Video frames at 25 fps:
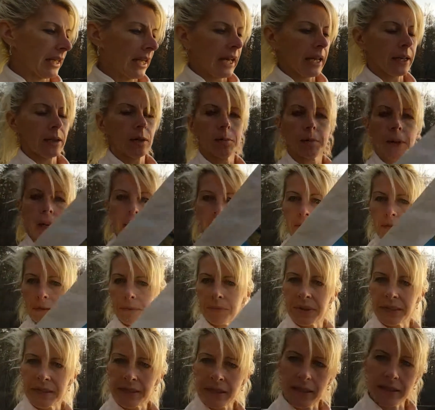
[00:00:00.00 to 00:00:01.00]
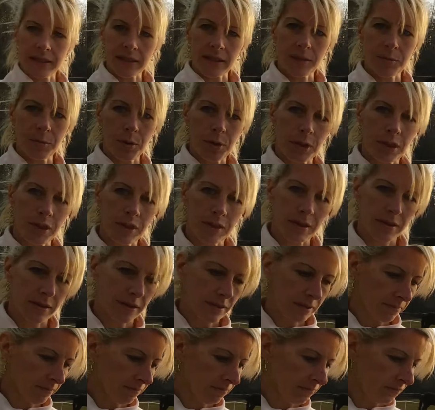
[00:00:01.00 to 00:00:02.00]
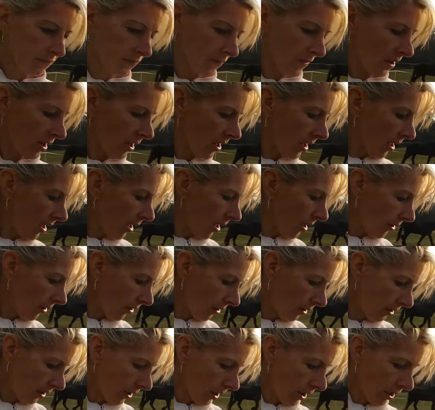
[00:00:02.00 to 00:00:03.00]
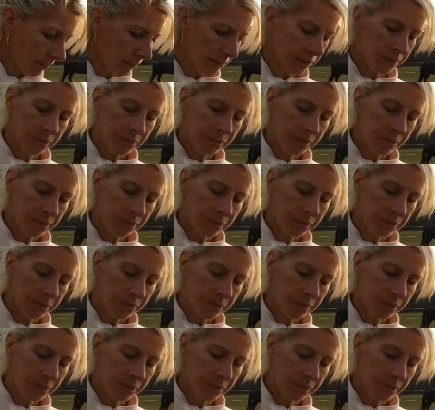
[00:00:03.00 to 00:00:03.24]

I don't buy it from these guys anymore because they